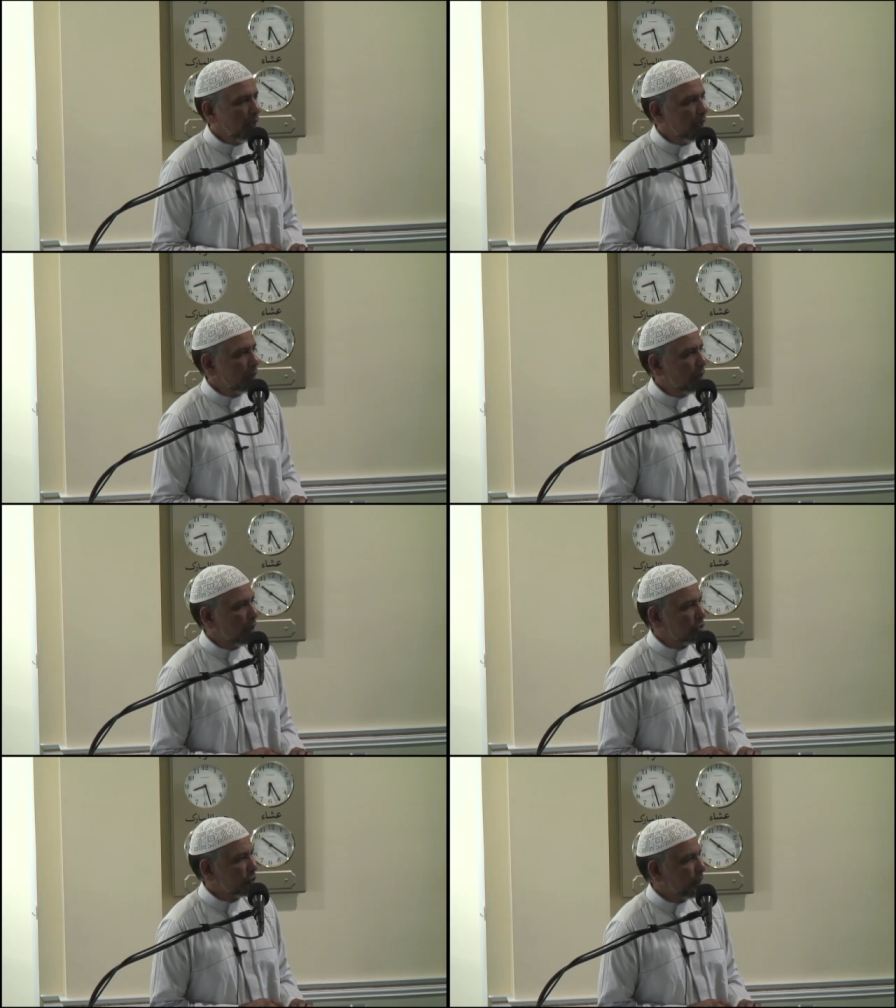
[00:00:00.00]

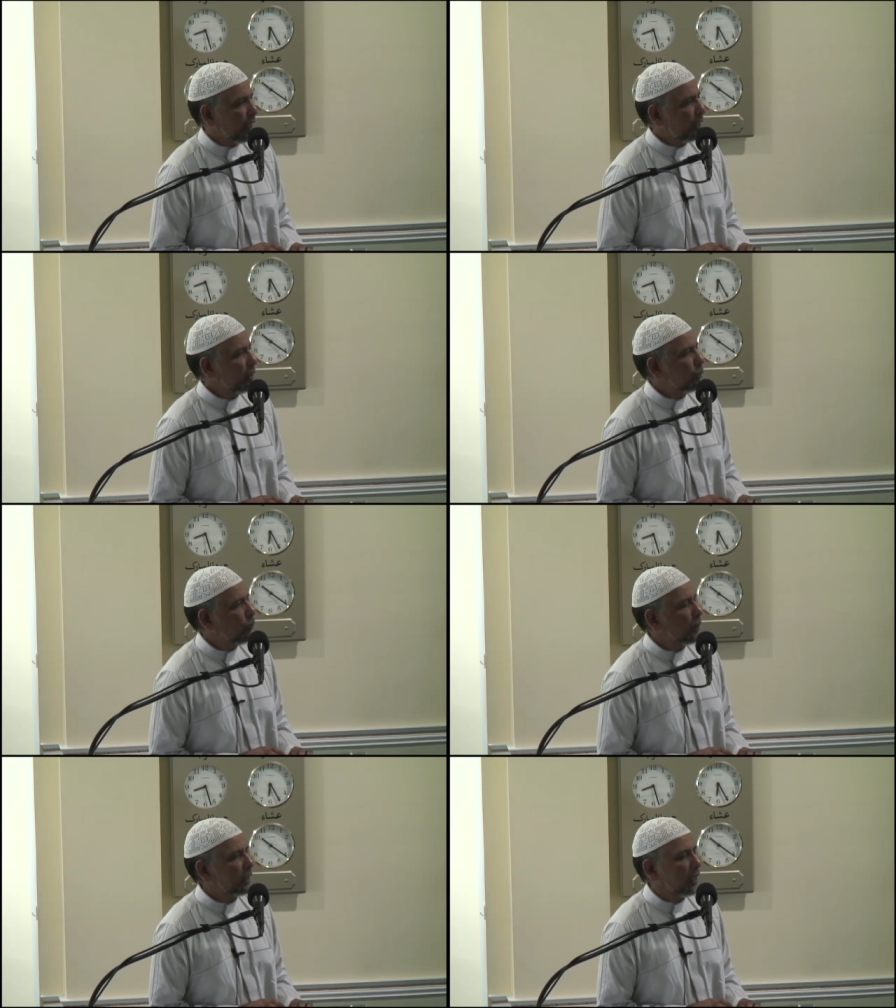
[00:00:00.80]
Allah
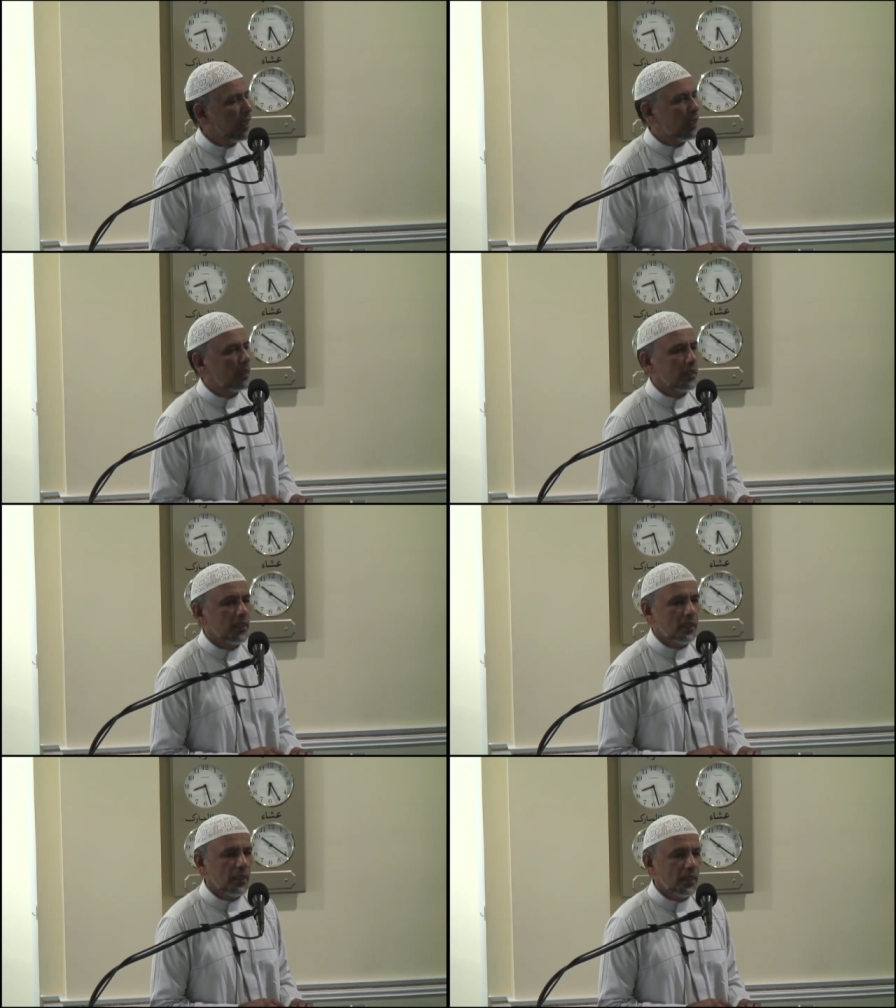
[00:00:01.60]
subhanahu wa ta'ala.